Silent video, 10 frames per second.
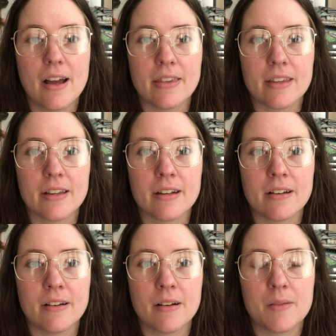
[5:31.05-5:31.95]
And
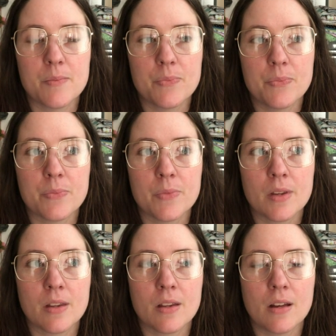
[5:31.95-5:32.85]
then um,
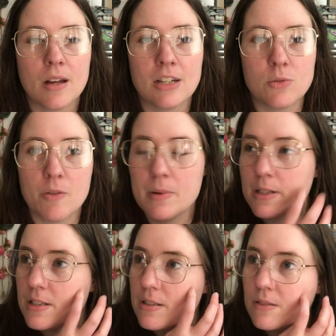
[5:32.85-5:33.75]
at 12
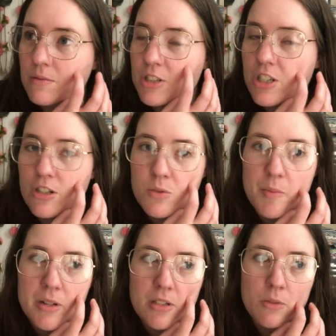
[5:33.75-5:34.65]
months, when she turns
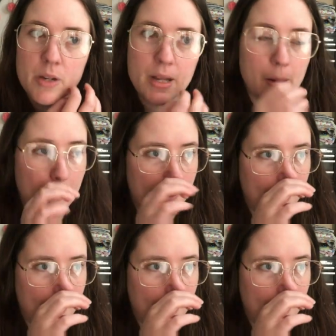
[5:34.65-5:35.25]
12 months old, we can